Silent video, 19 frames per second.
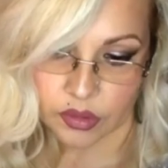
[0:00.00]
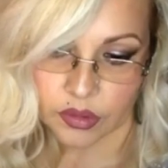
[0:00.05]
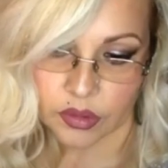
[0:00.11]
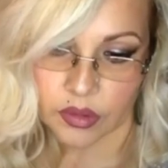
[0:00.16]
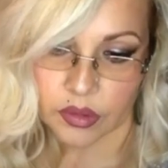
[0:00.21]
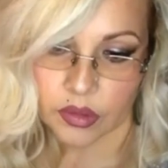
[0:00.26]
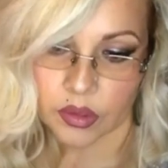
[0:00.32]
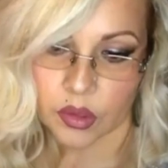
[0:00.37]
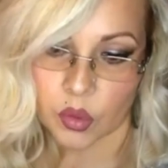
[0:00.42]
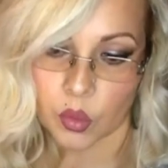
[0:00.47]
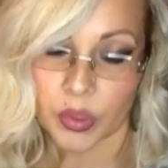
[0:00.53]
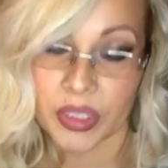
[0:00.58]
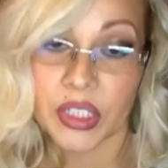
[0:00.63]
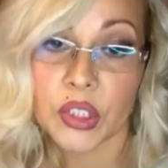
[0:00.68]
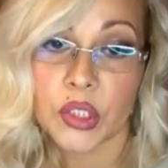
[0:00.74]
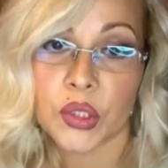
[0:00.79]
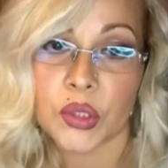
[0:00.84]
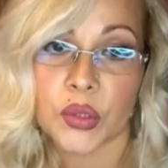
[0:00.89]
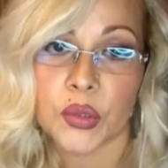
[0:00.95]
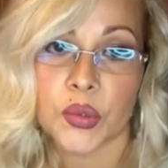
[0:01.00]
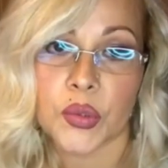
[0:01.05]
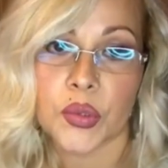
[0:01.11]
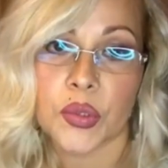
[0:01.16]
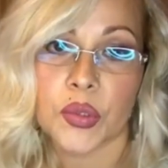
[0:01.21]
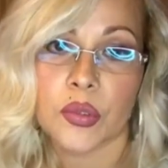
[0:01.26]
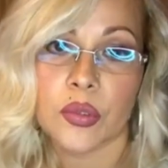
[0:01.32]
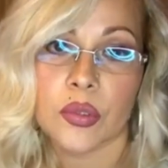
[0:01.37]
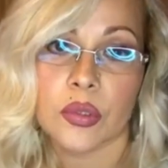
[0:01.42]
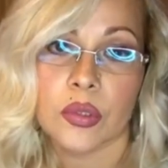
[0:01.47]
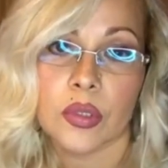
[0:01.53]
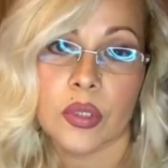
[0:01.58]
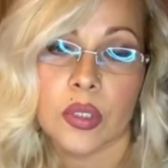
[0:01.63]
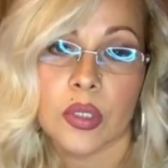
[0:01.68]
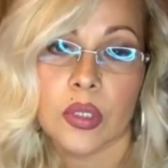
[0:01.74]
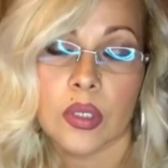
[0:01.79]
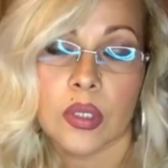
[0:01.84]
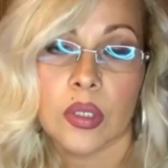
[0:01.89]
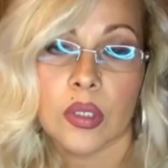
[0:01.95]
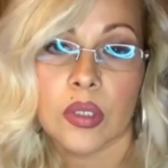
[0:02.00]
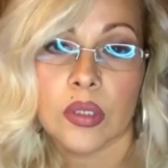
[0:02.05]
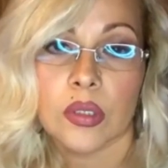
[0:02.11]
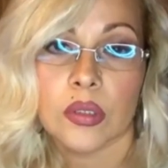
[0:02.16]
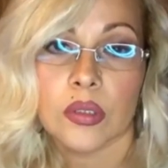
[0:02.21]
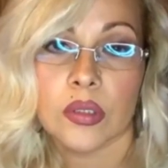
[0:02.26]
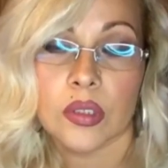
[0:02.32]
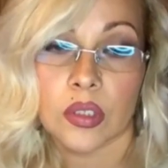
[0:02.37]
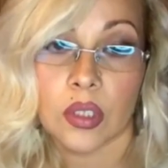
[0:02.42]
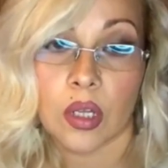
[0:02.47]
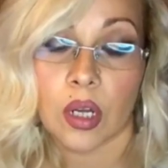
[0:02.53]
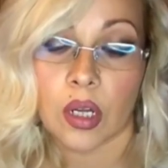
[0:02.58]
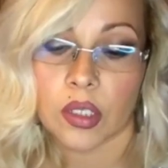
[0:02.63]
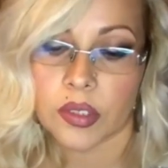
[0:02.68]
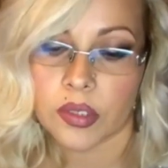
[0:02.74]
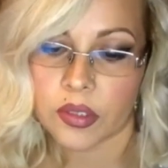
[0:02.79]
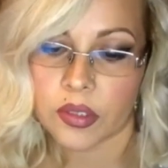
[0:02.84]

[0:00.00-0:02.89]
We choose the laws